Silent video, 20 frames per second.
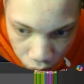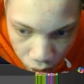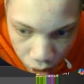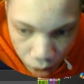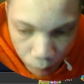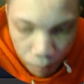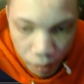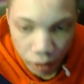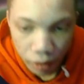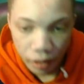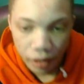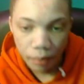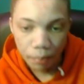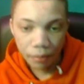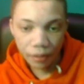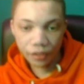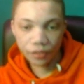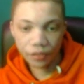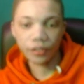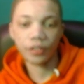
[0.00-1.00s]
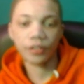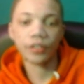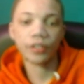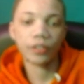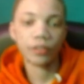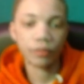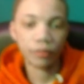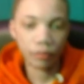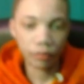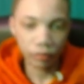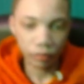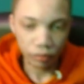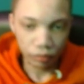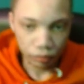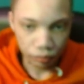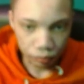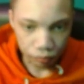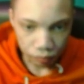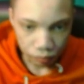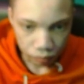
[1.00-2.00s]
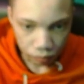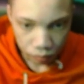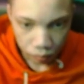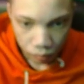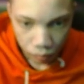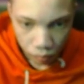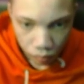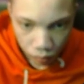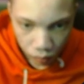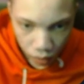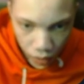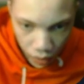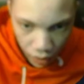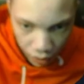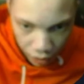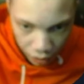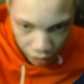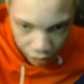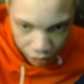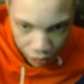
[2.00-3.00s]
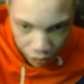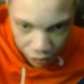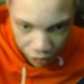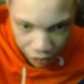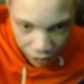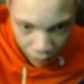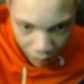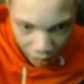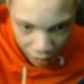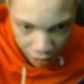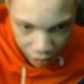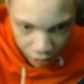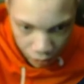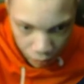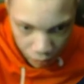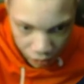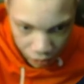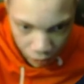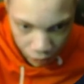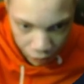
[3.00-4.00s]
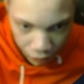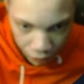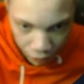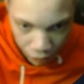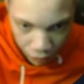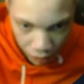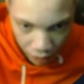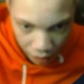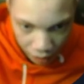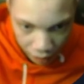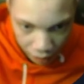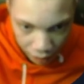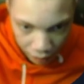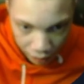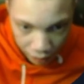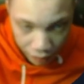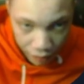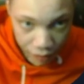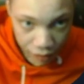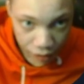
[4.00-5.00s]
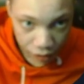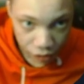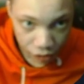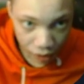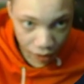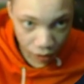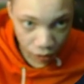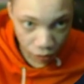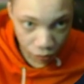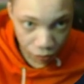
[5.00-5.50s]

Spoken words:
I'm going to go there and paste this. Yeah, so you see right here, so what it's going to do is try to look